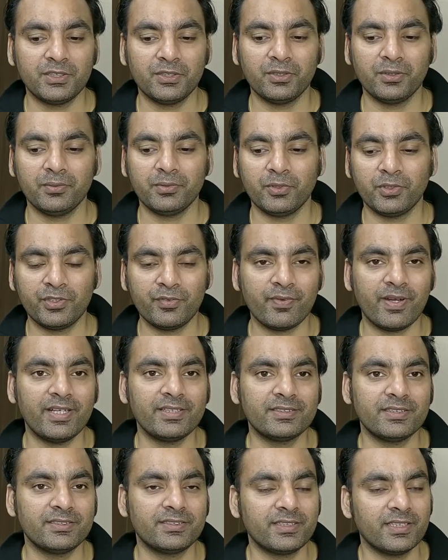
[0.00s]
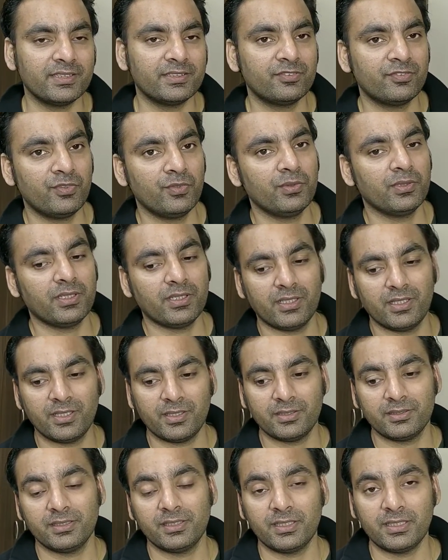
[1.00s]
You know, your device is just few,
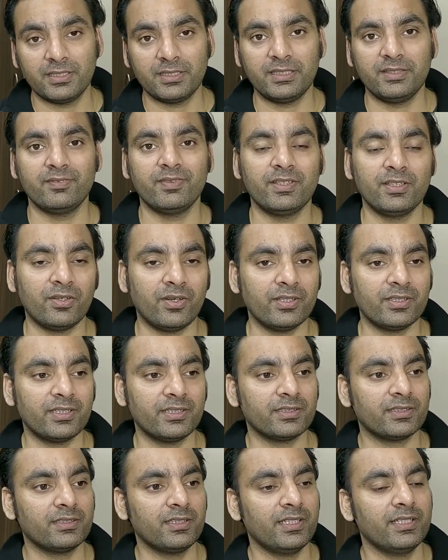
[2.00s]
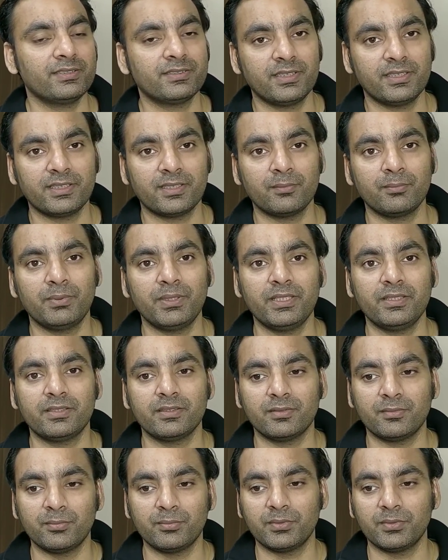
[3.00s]
even not less than complete.